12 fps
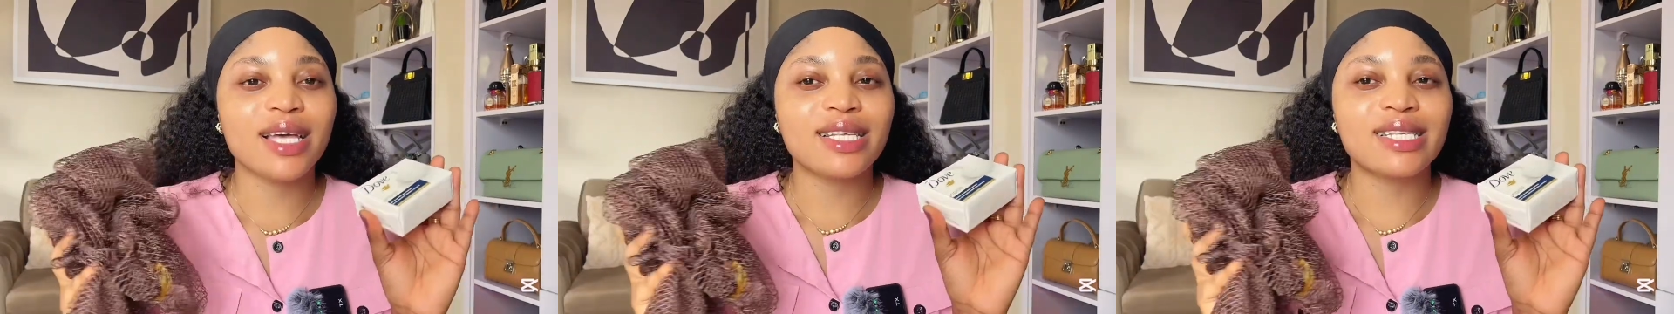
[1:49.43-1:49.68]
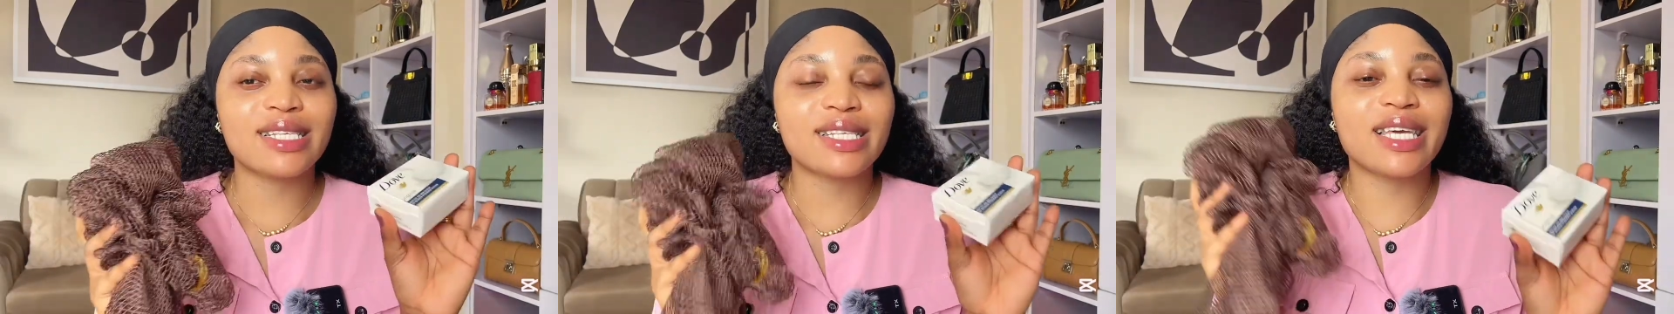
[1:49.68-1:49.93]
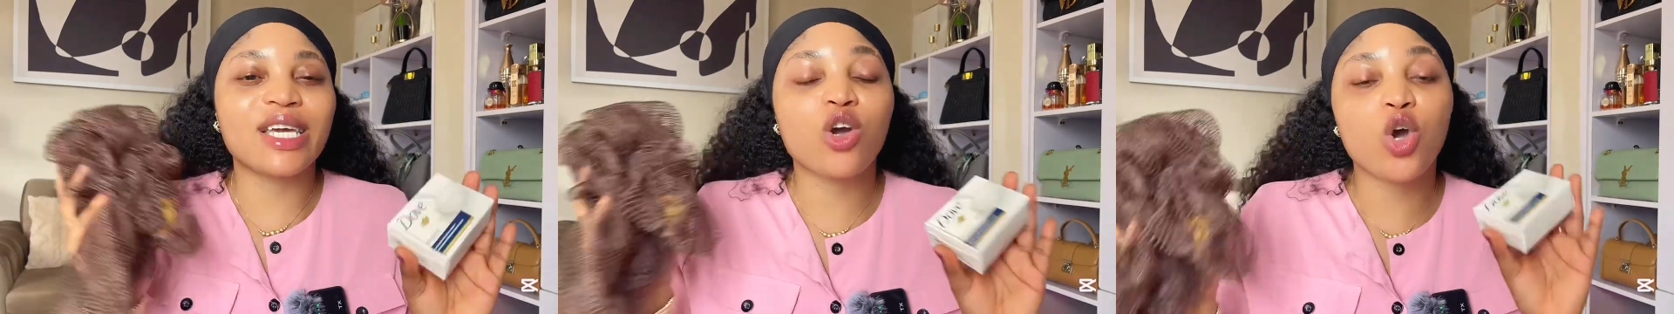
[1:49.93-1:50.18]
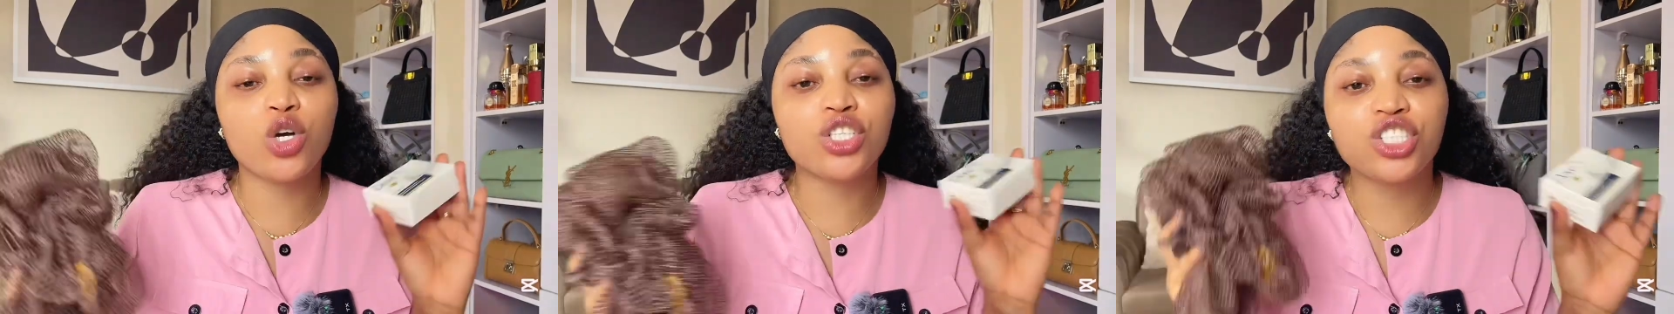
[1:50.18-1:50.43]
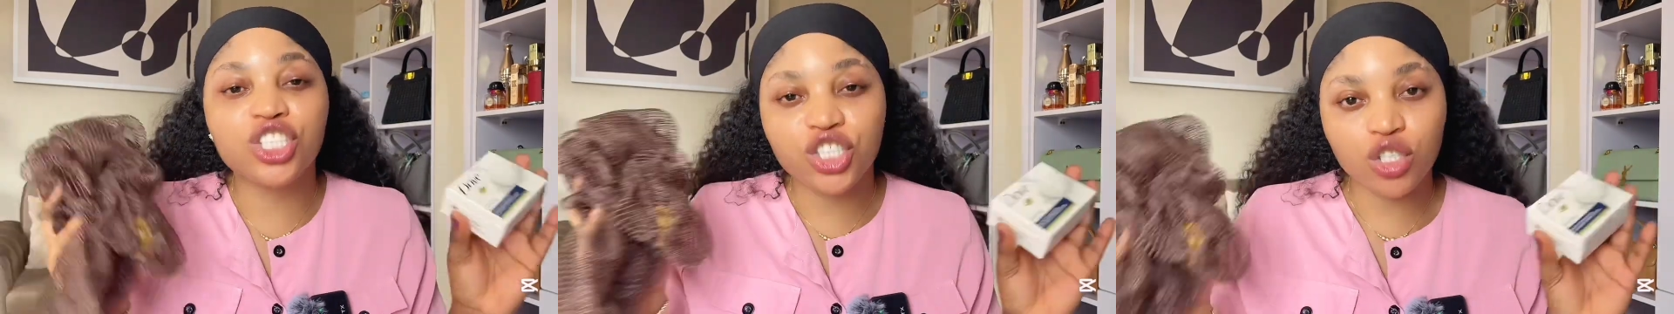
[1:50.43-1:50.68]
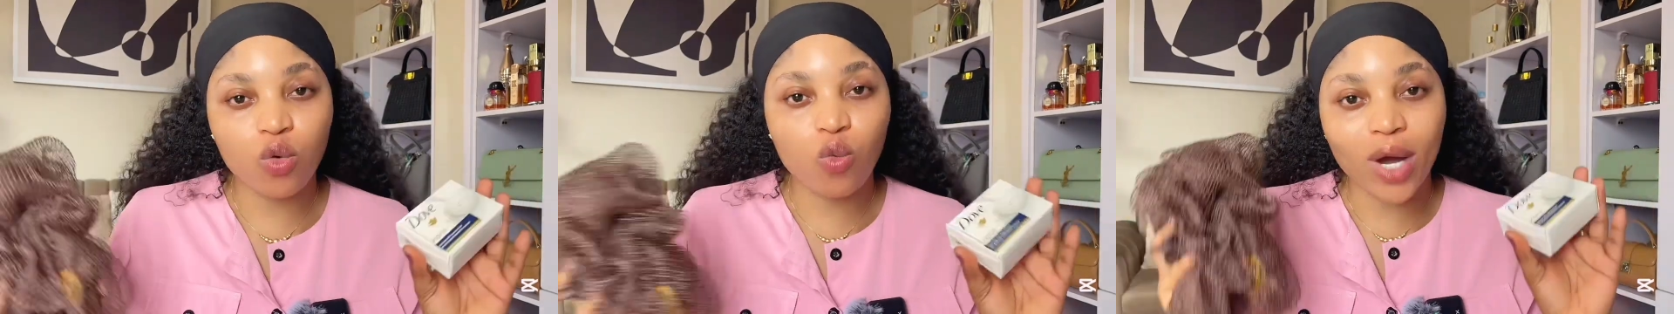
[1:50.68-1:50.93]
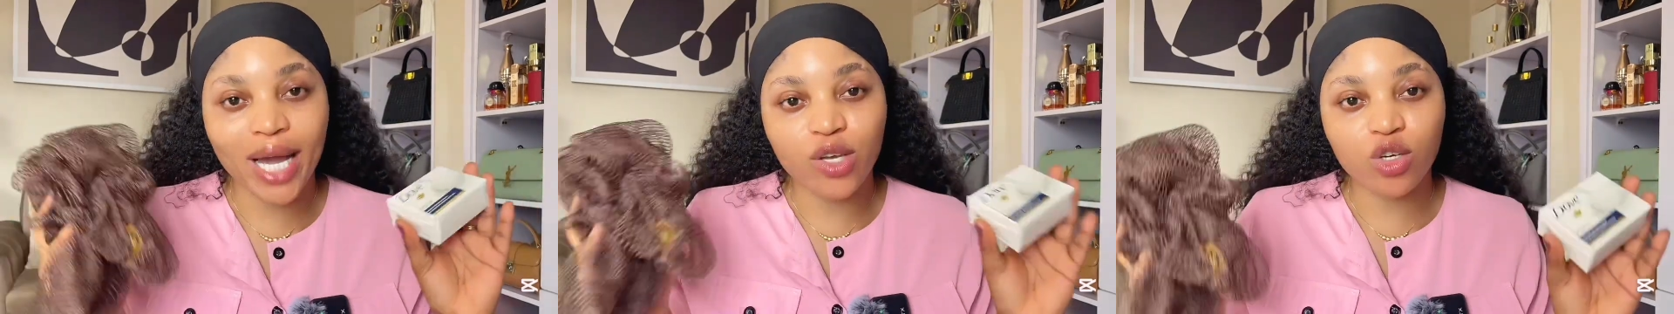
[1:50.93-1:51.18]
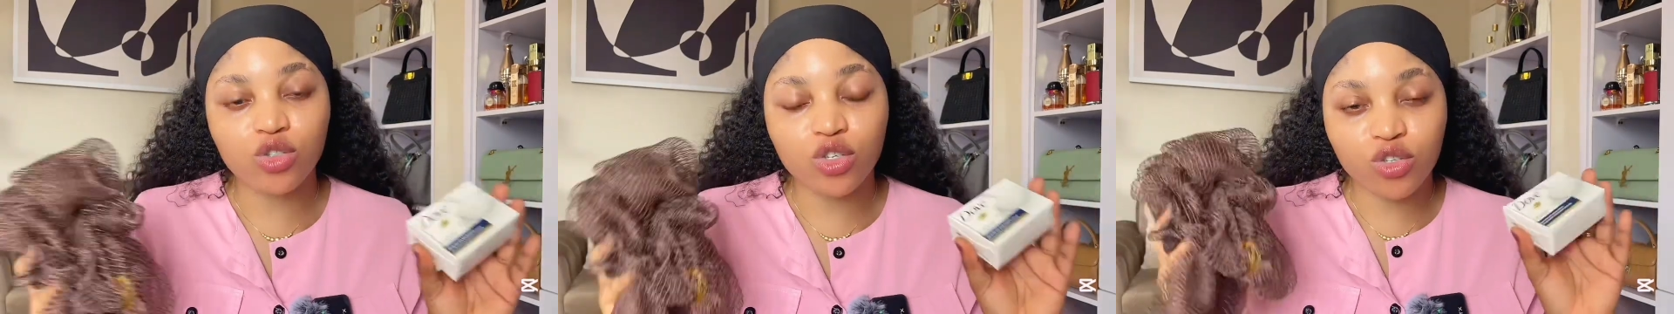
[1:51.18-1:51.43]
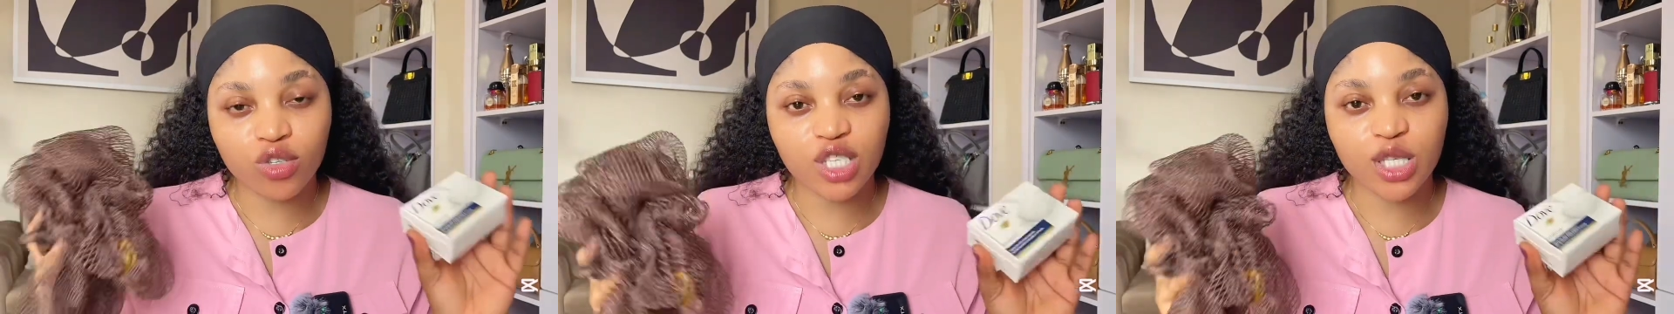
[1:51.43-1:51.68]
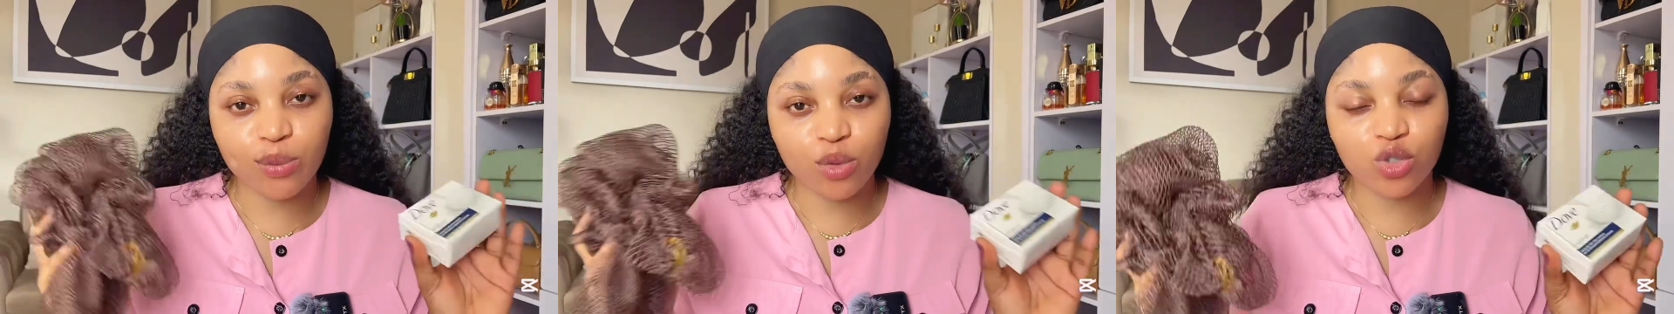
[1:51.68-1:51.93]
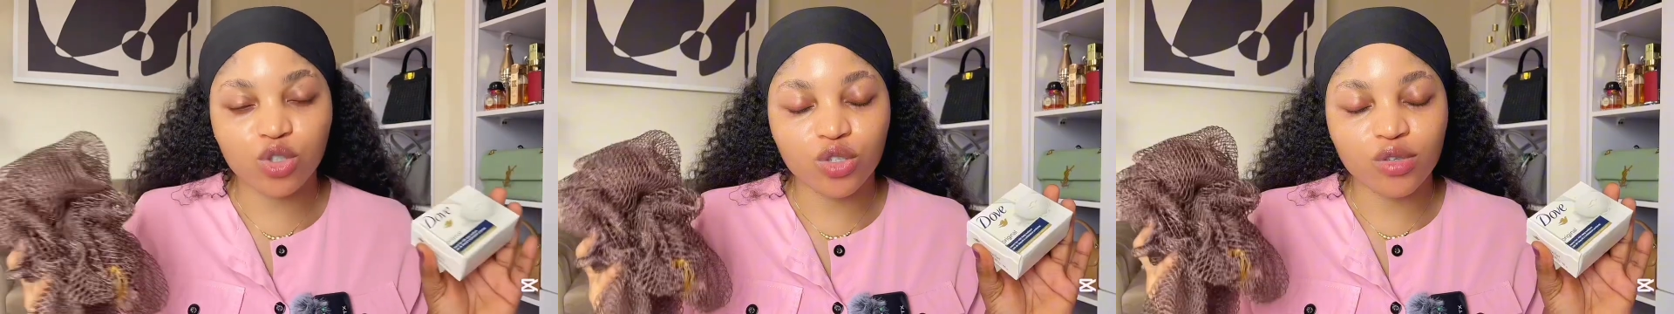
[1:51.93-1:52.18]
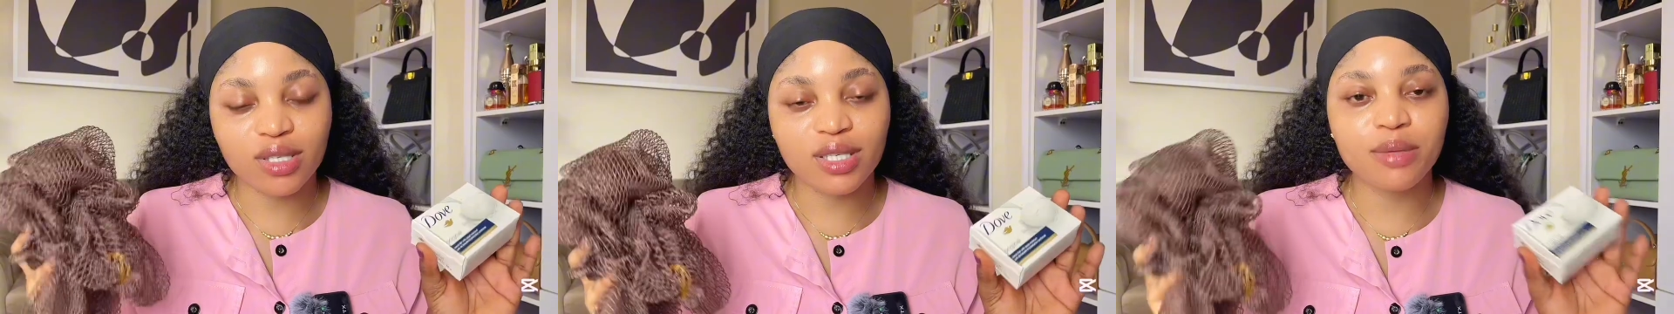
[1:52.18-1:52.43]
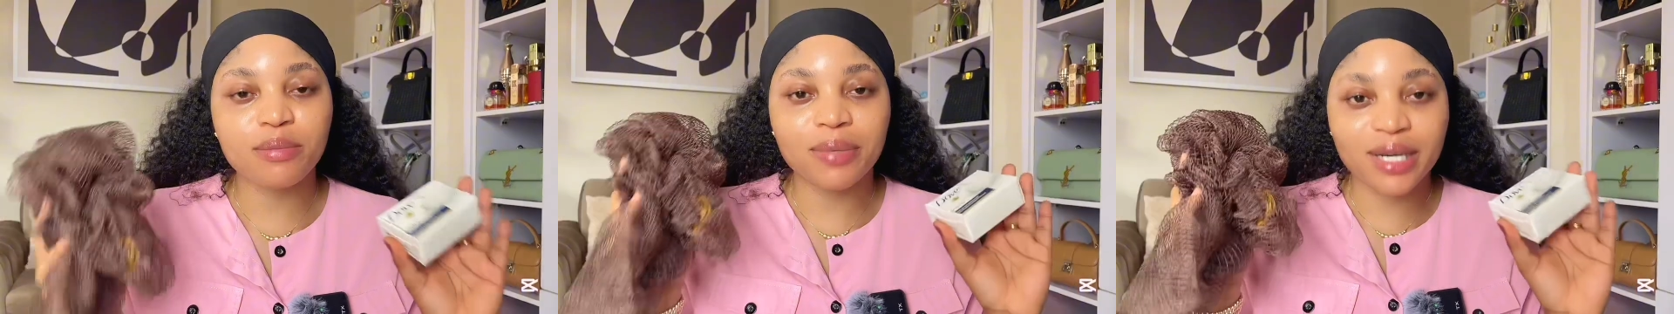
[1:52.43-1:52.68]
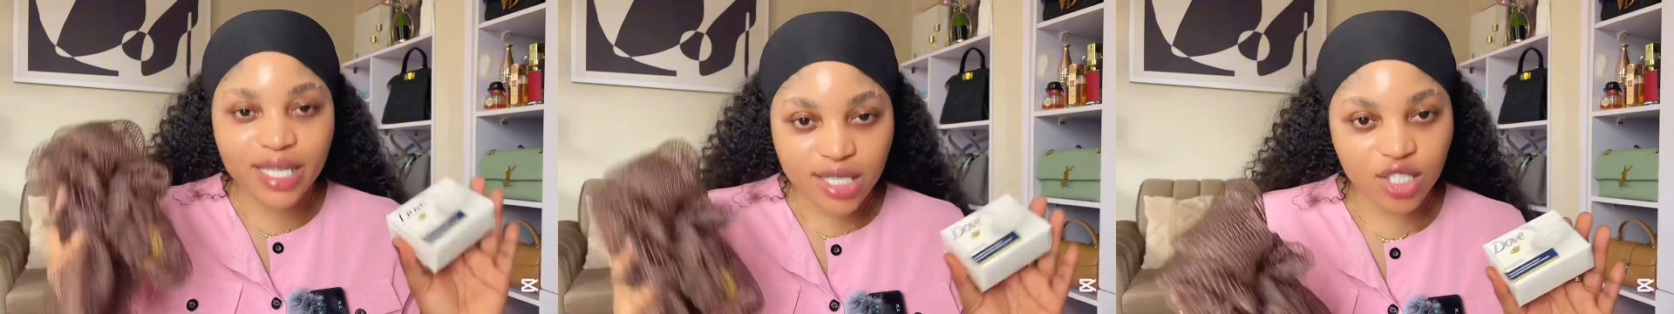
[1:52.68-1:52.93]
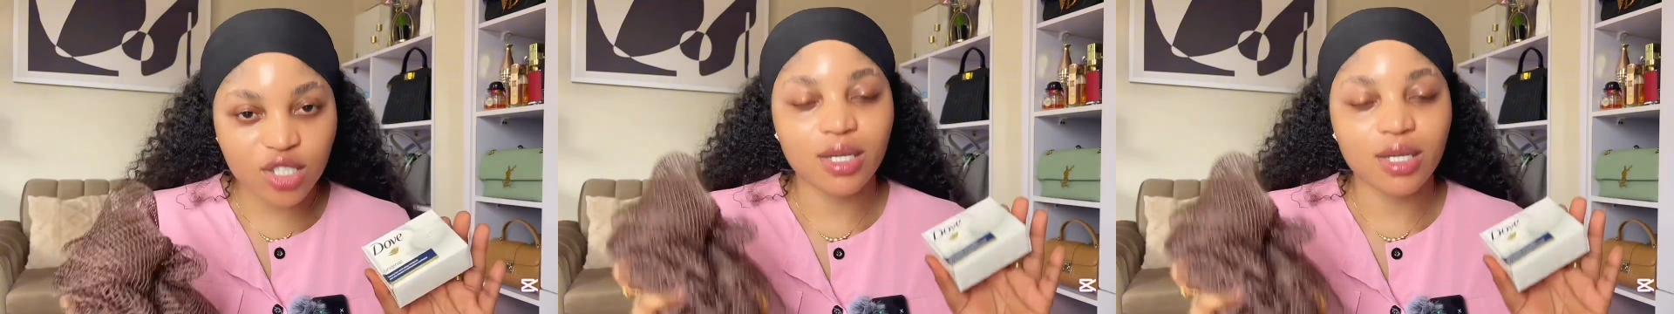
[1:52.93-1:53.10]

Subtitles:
skin condition why you're not using sponge on your skin, please